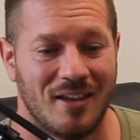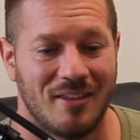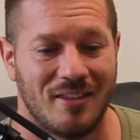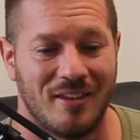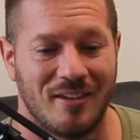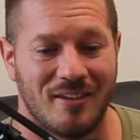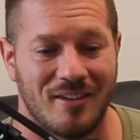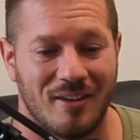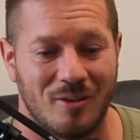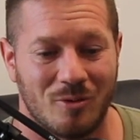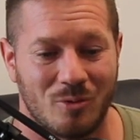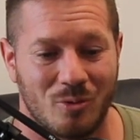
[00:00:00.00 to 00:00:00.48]

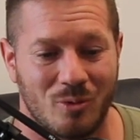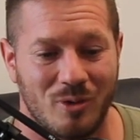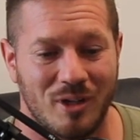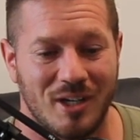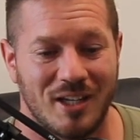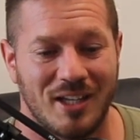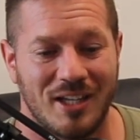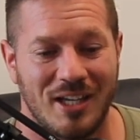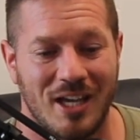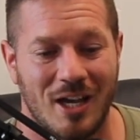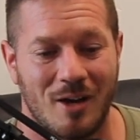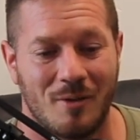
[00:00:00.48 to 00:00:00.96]
This is
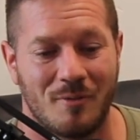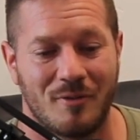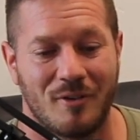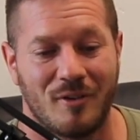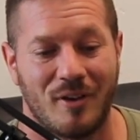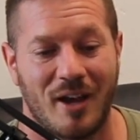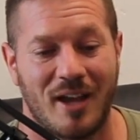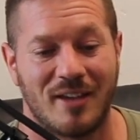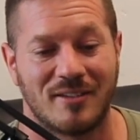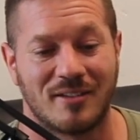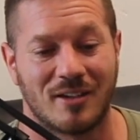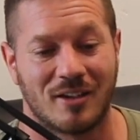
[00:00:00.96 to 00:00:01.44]
really
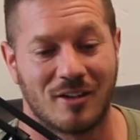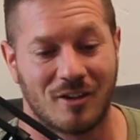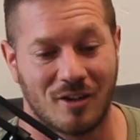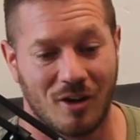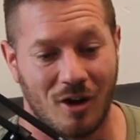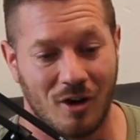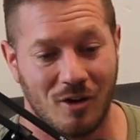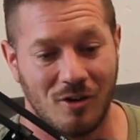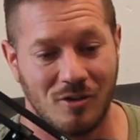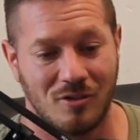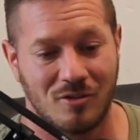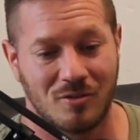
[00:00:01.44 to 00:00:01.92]
helpful as a
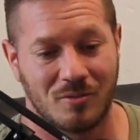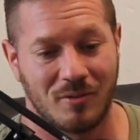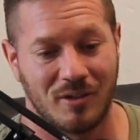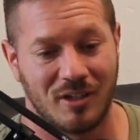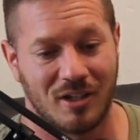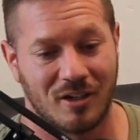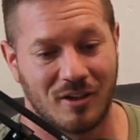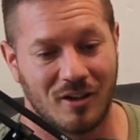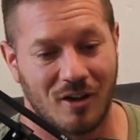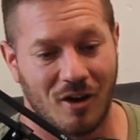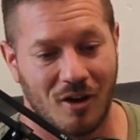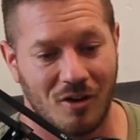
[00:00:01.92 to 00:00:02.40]
coach when
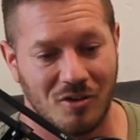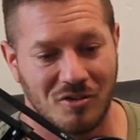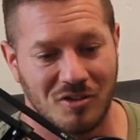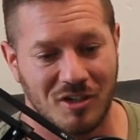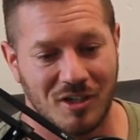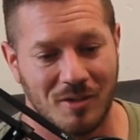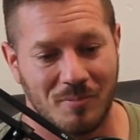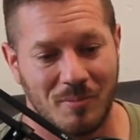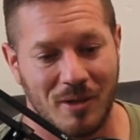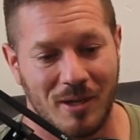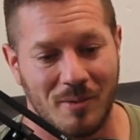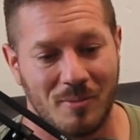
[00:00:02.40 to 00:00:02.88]
you're
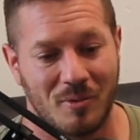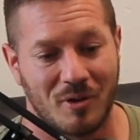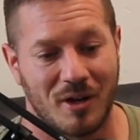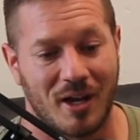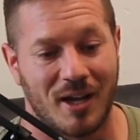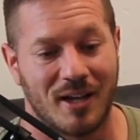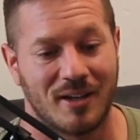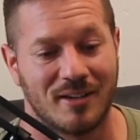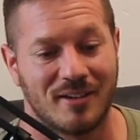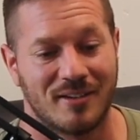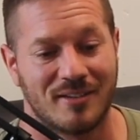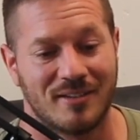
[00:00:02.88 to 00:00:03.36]
coaching people
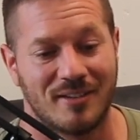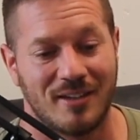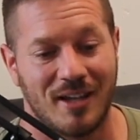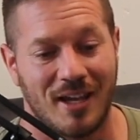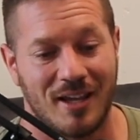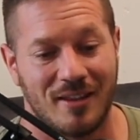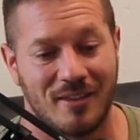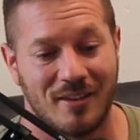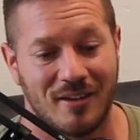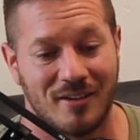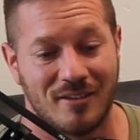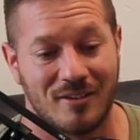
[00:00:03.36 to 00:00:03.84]
to
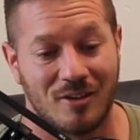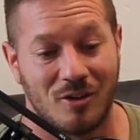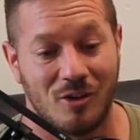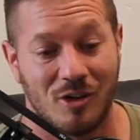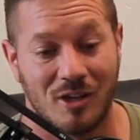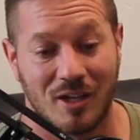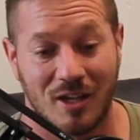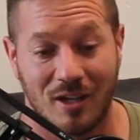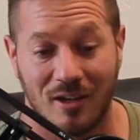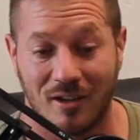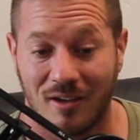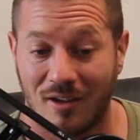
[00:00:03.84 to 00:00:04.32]
understand this, so
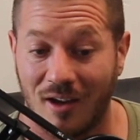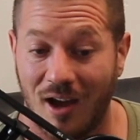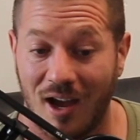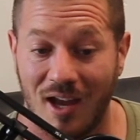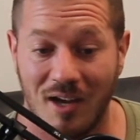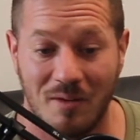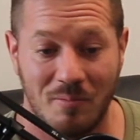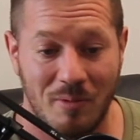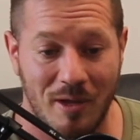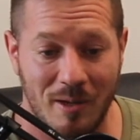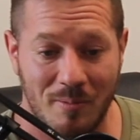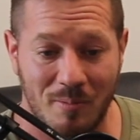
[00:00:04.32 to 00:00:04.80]
you can
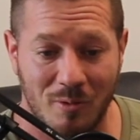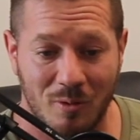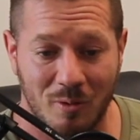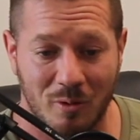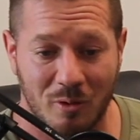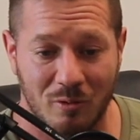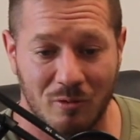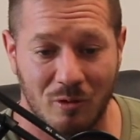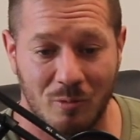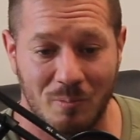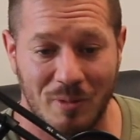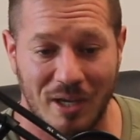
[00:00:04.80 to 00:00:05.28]
guide people
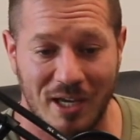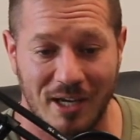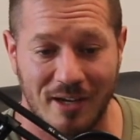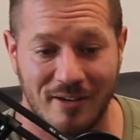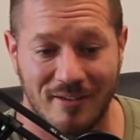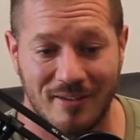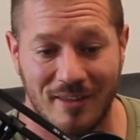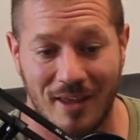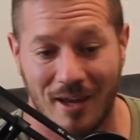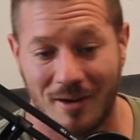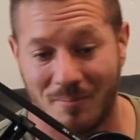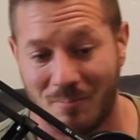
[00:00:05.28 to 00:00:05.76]
through
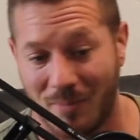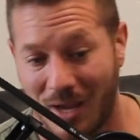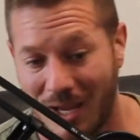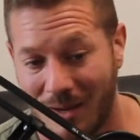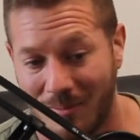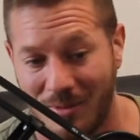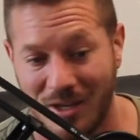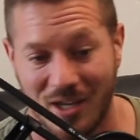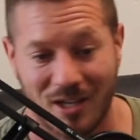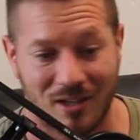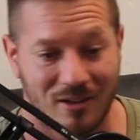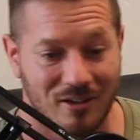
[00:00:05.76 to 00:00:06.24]
peaks that
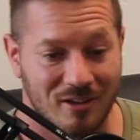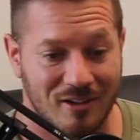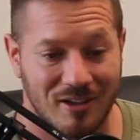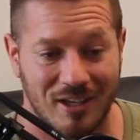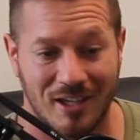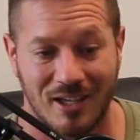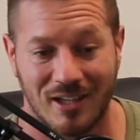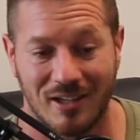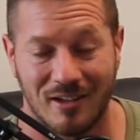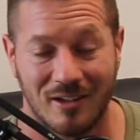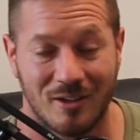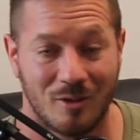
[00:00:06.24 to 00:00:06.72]
maybe are
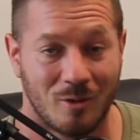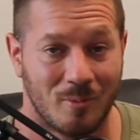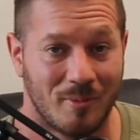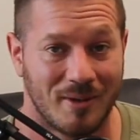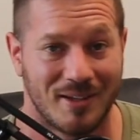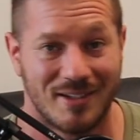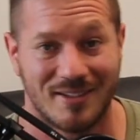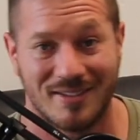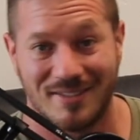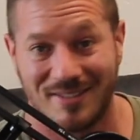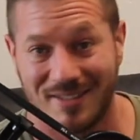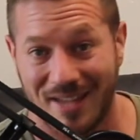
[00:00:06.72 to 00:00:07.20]
looking a little
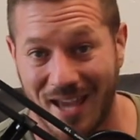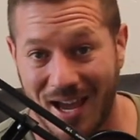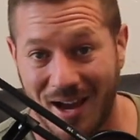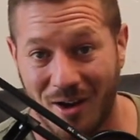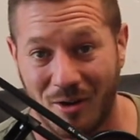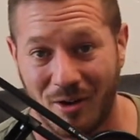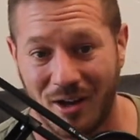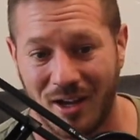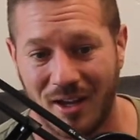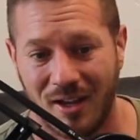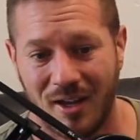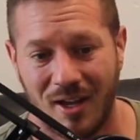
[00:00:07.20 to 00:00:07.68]
bit
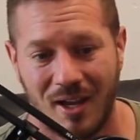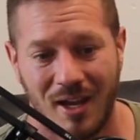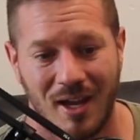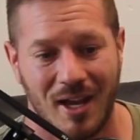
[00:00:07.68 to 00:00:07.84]
sour.